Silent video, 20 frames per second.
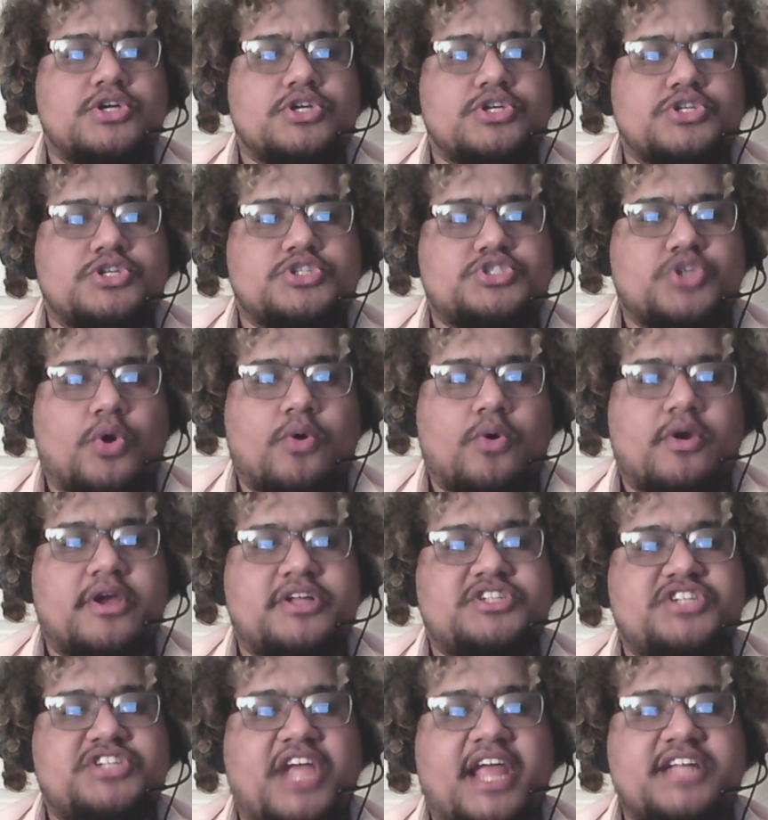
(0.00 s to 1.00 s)
Sora,
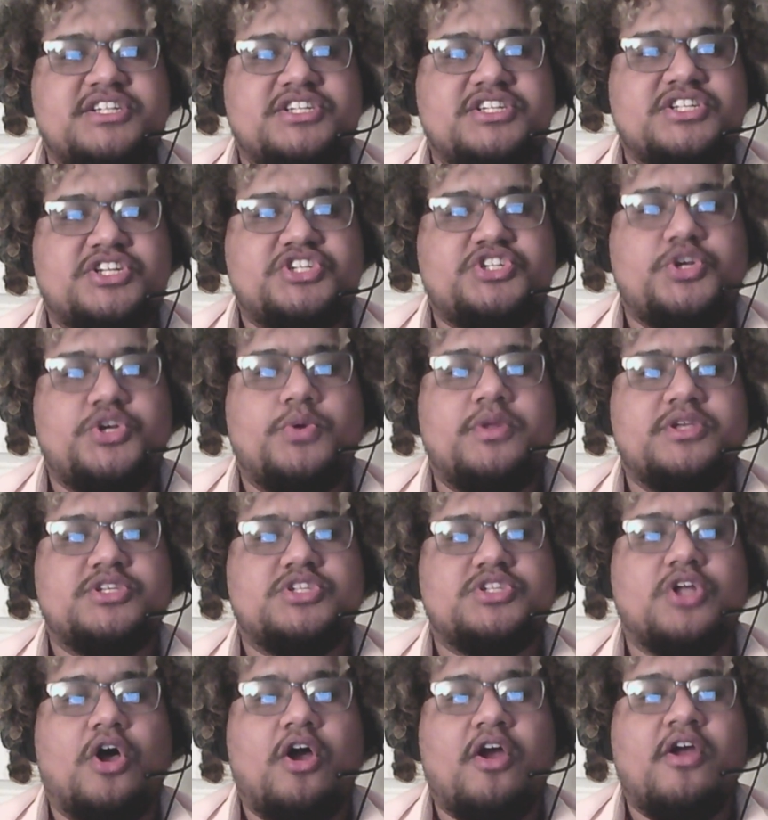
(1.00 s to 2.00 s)
changing to Shooting
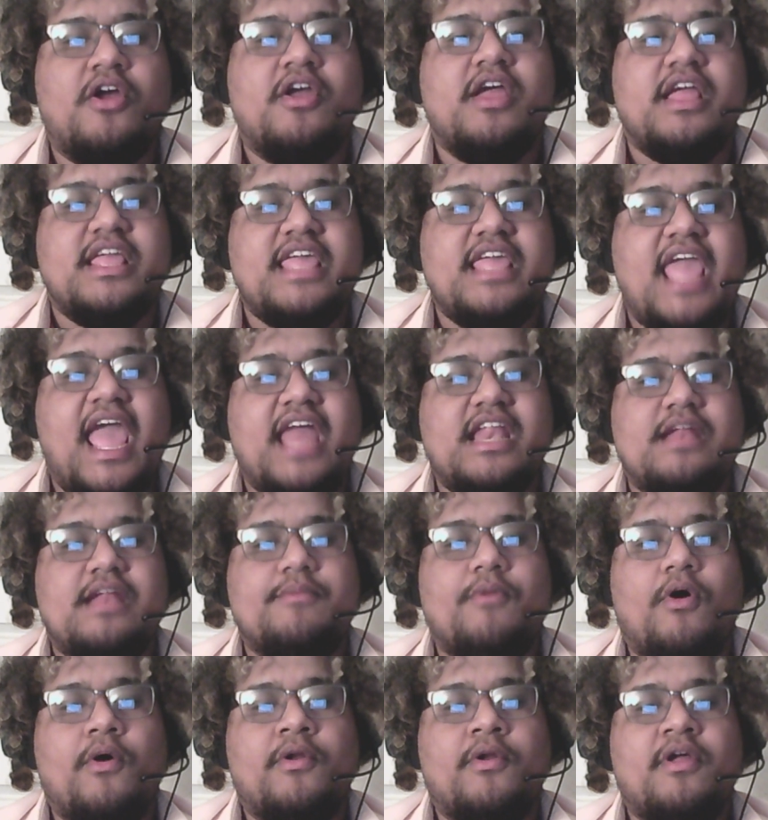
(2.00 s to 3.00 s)
Star cannon
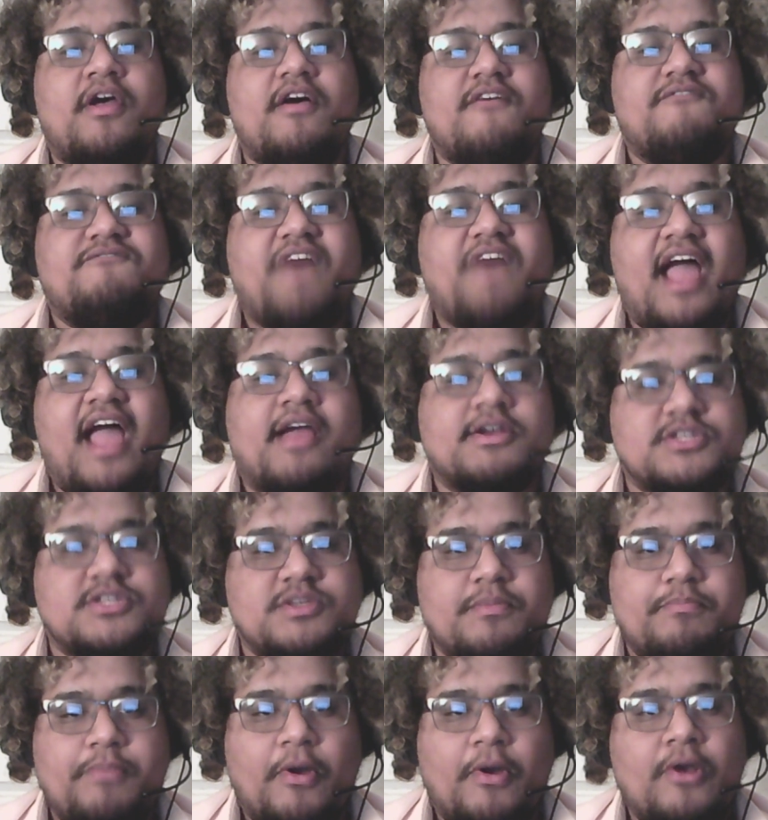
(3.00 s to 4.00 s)
mode, fires
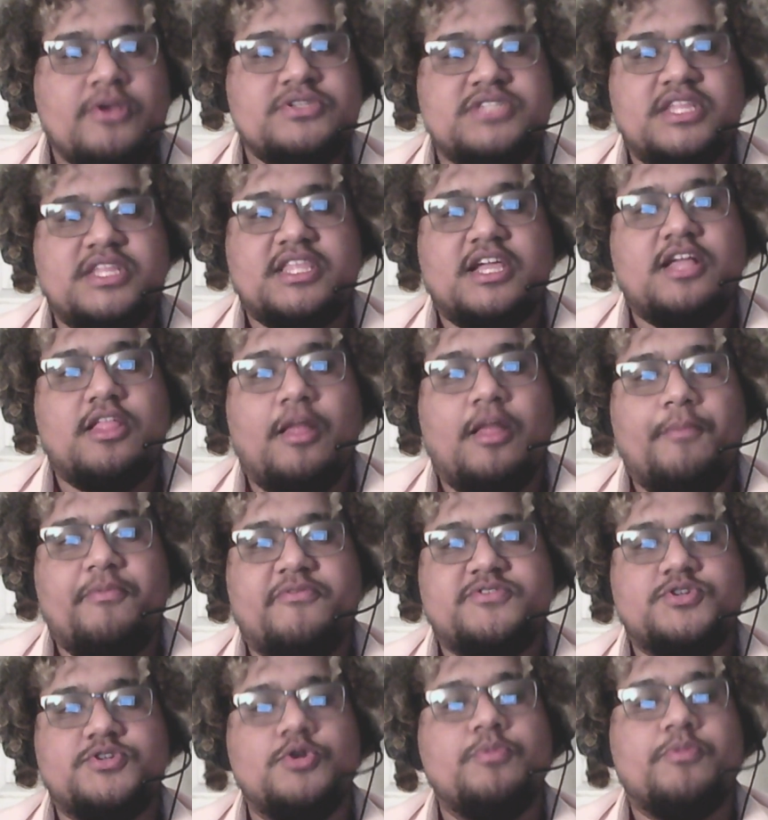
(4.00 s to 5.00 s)
a burst at the clump
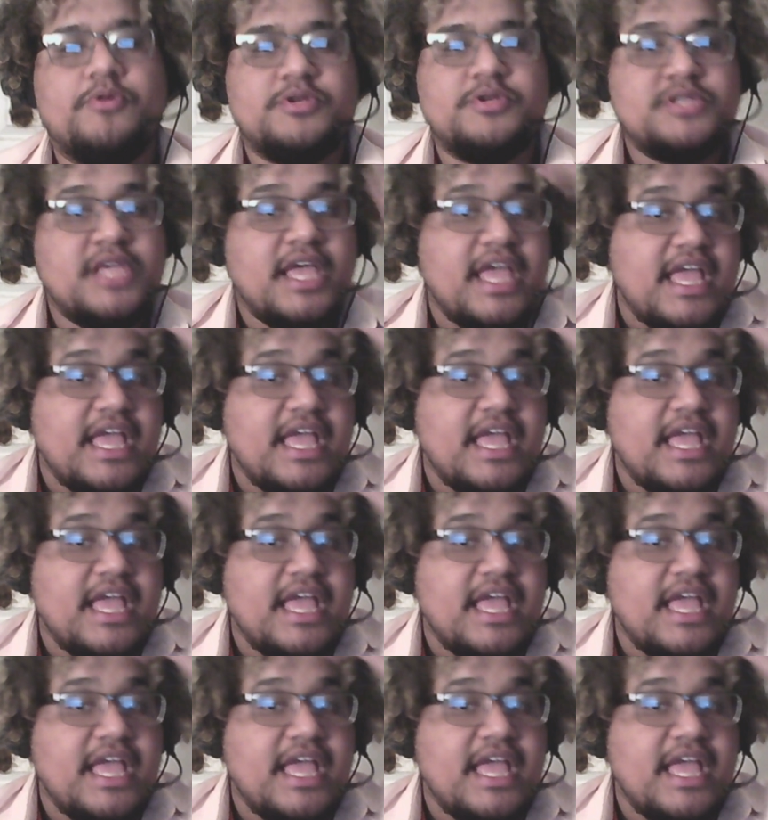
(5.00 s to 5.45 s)
of troopers.